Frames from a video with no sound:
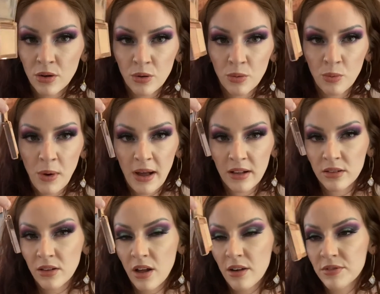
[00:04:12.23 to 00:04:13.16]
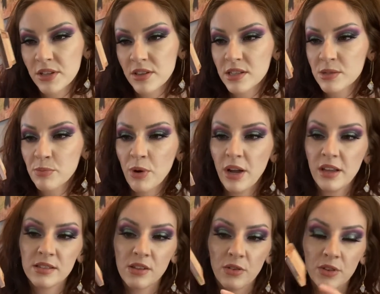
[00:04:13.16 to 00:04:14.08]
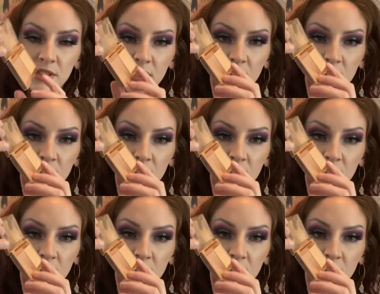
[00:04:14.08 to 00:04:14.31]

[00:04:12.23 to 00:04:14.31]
well loved at this point. So this